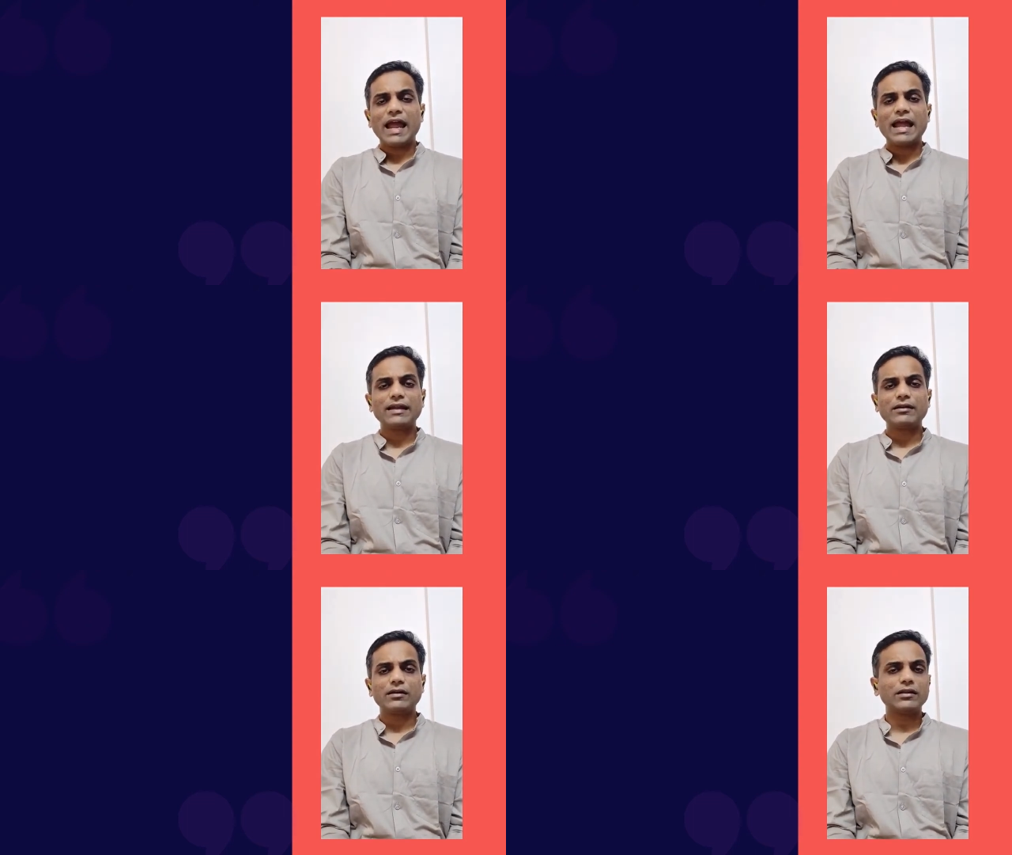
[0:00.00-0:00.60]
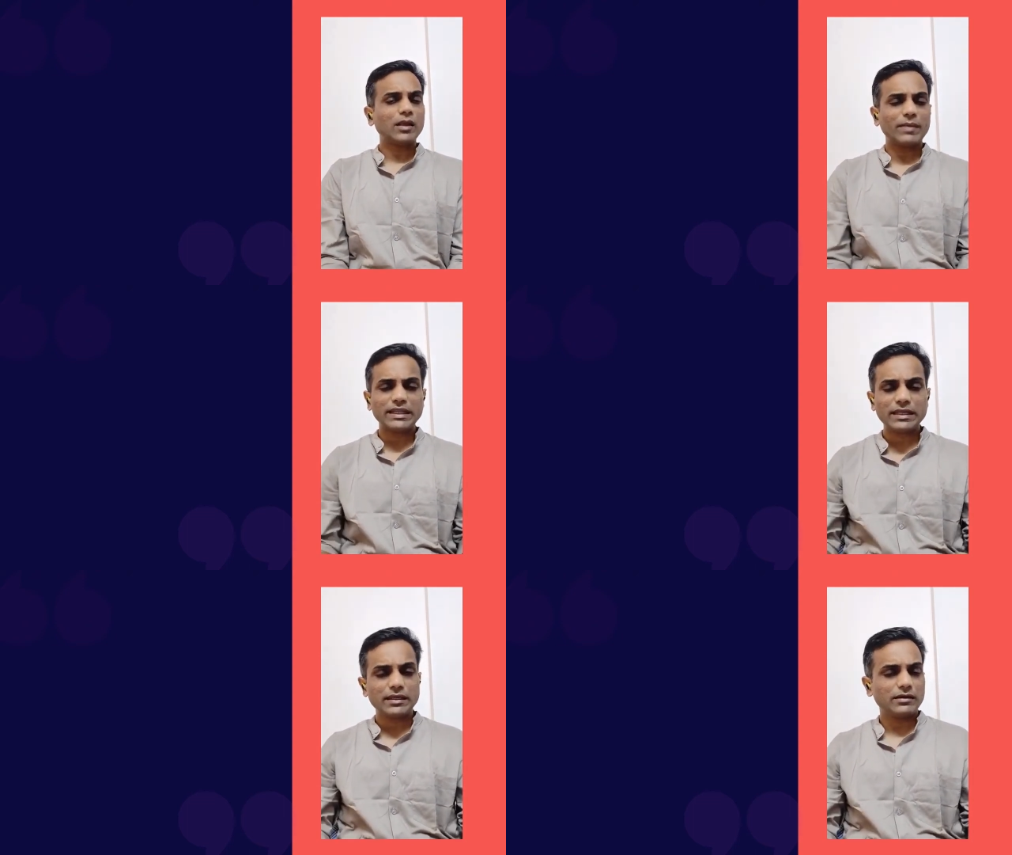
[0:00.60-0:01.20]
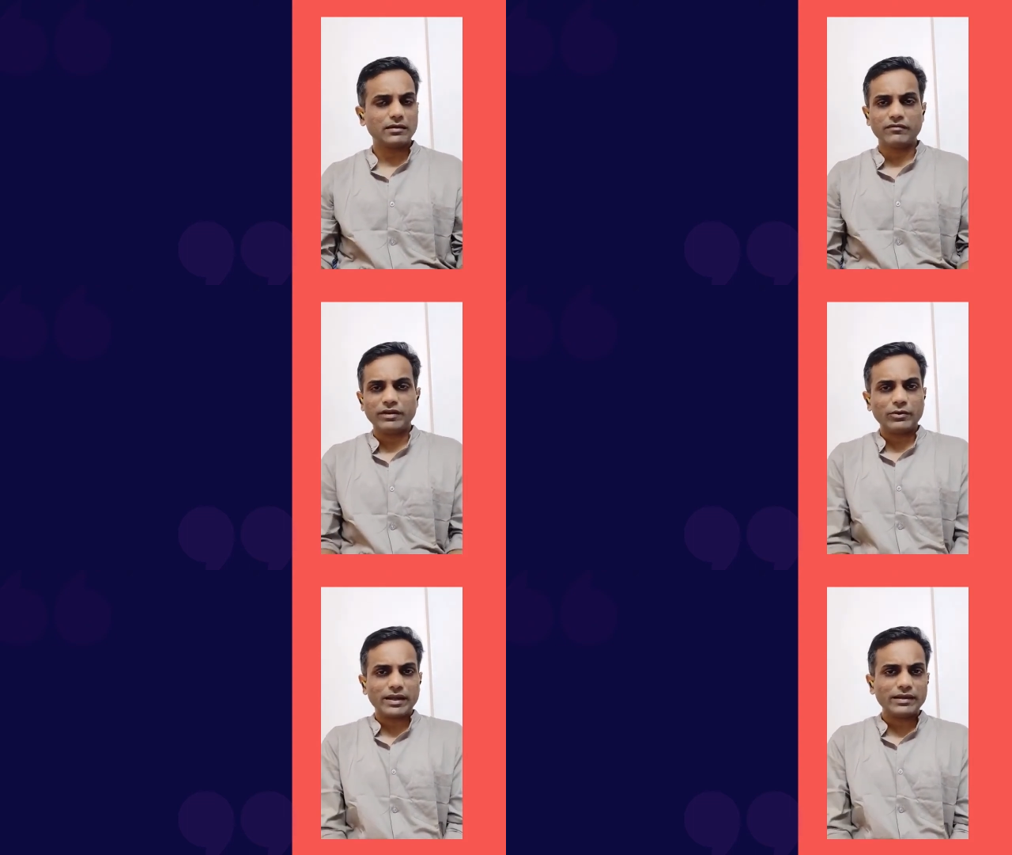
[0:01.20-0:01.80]
and there are many
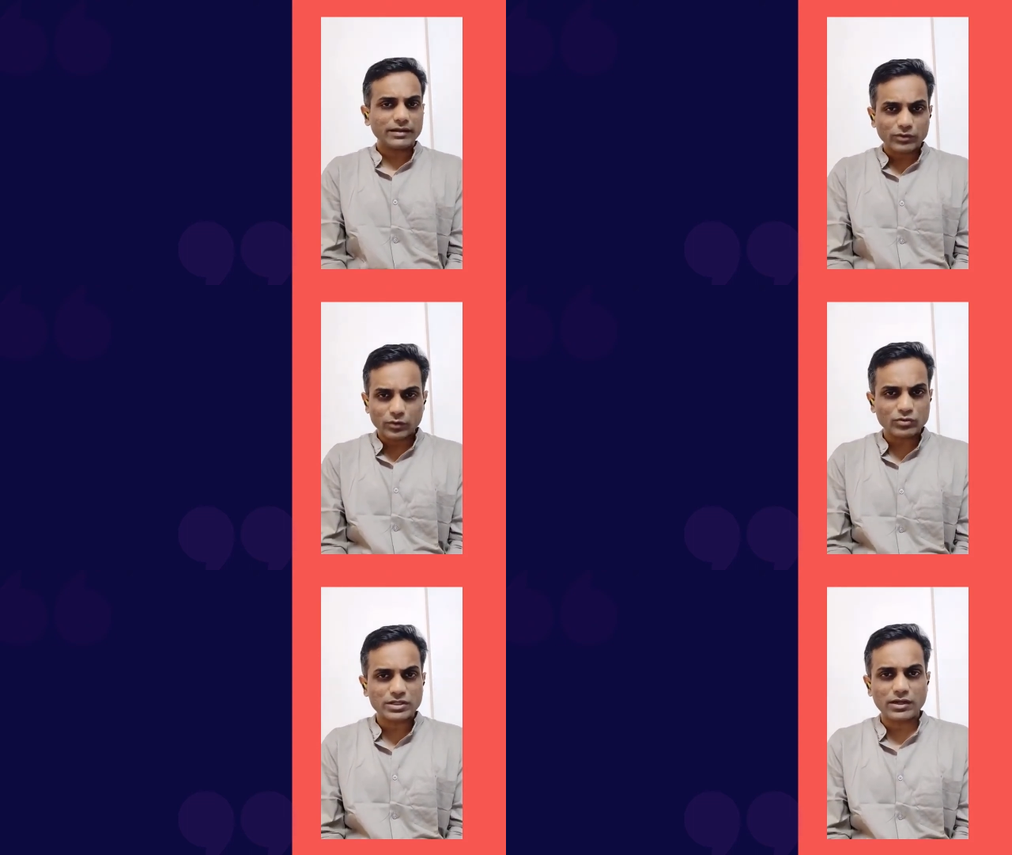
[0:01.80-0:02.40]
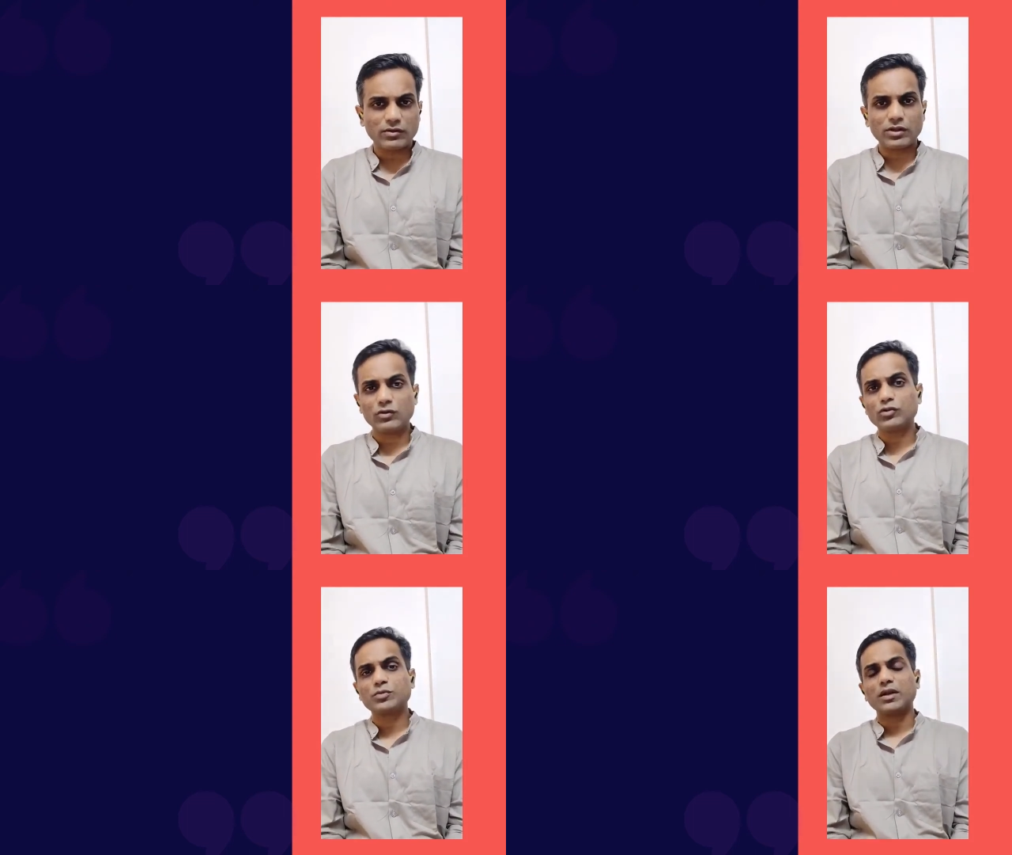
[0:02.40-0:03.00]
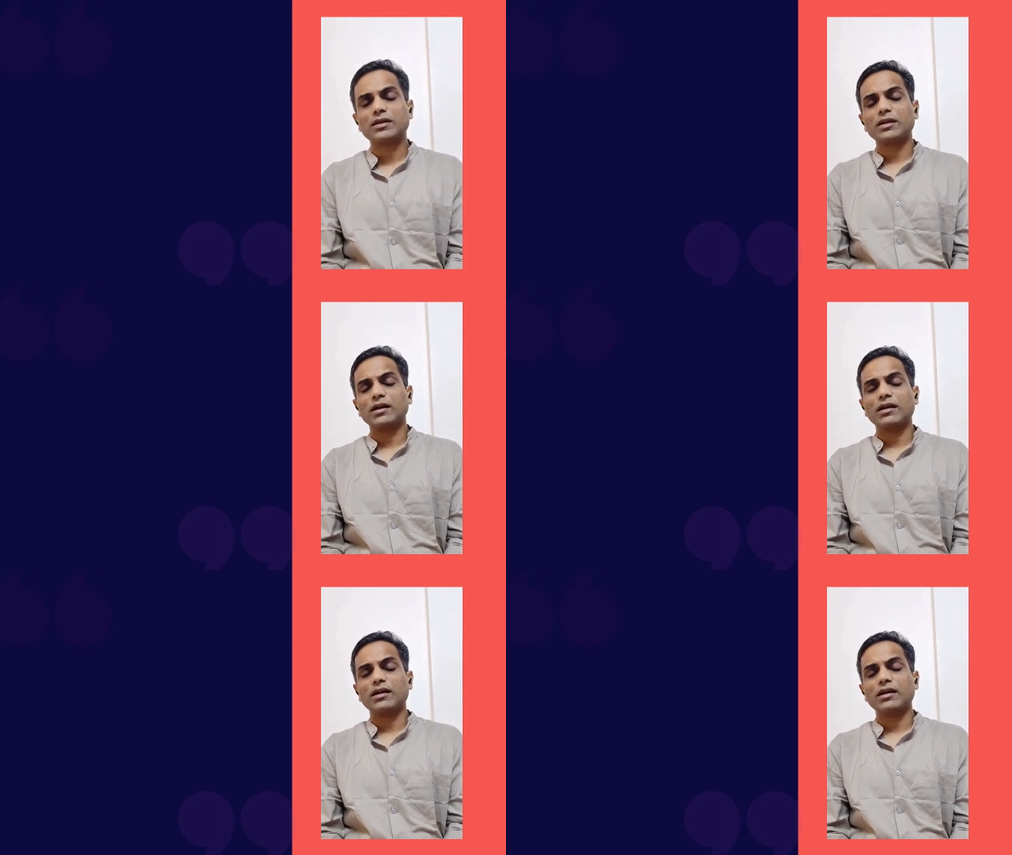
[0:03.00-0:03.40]
video editing tools that you can use, but